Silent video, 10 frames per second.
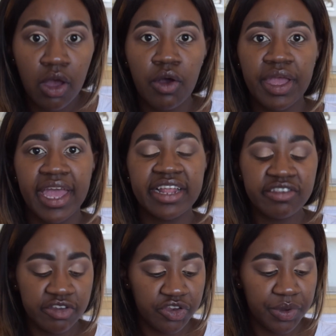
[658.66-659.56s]
Okay, and
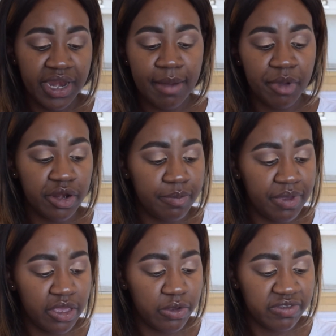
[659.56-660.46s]
to do it, I'm gonna
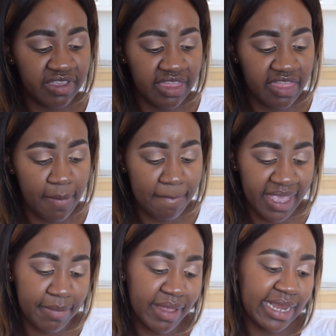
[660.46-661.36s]
be using the
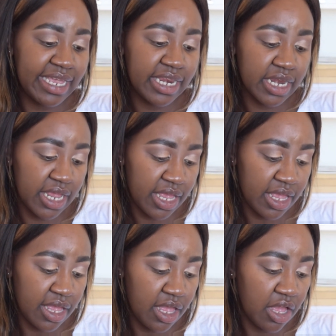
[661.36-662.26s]
Maybelline
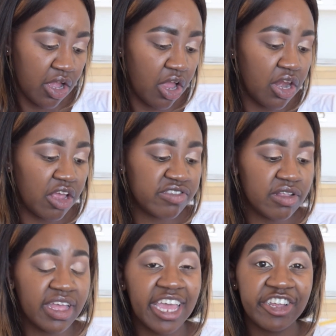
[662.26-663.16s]

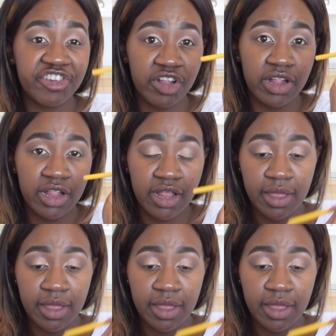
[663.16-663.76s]
Colossal Kajal